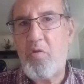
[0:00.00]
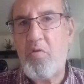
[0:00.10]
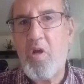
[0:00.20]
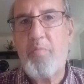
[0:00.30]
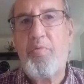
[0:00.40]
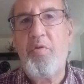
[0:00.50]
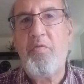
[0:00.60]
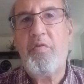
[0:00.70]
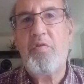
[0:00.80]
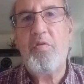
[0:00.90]
You got to
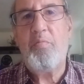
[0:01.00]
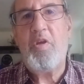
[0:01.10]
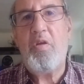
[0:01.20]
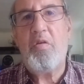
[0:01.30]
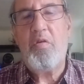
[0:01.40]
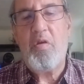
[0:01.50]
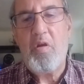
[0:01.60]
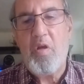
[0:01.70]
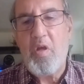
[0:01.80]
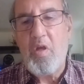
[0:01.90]
prove it to me, and
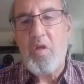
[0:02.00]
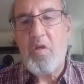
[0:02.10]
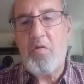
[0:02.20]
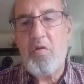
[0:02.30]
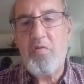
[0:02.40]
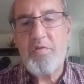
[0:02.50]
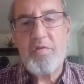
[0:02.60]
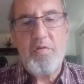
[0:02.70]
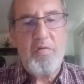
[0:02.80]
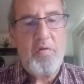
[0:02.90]
you know,
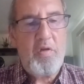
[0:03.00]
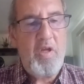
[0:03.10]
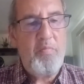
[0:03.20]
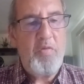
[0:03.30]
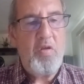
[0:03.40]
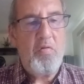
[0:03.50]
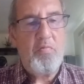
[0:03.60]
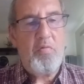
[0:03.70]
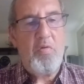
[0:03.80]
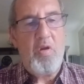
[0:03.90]
this led me
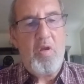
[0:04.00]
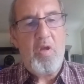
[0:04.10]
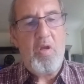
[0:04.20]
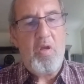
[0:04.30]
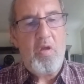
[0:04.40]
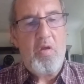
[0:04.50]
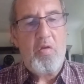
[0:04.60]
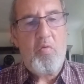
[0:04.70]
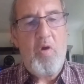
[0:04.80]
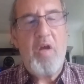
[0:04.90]
on
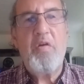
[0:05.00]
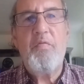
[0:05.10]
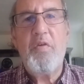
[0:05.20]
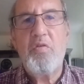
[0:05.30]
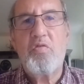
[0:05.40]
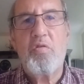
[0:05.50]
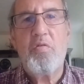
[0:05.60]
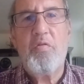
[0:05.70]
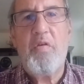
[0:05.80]
quite an adventure.